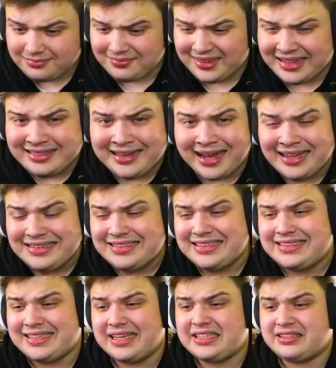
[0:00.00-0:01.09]

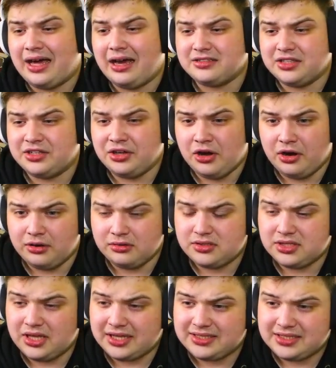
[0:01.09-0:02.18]
ninety-six thousand euros.
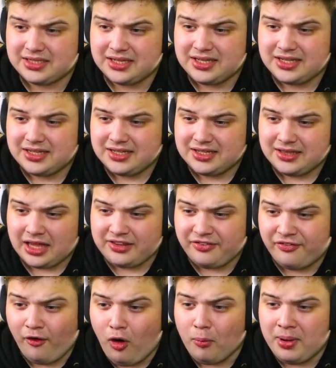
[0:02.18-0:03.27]
That's that's
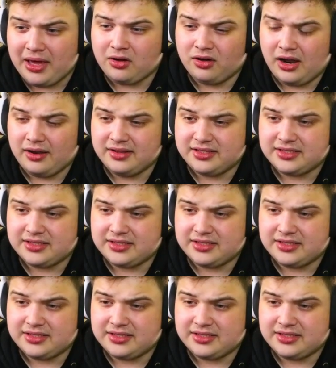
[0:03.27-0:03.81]
four Bitcoin at this.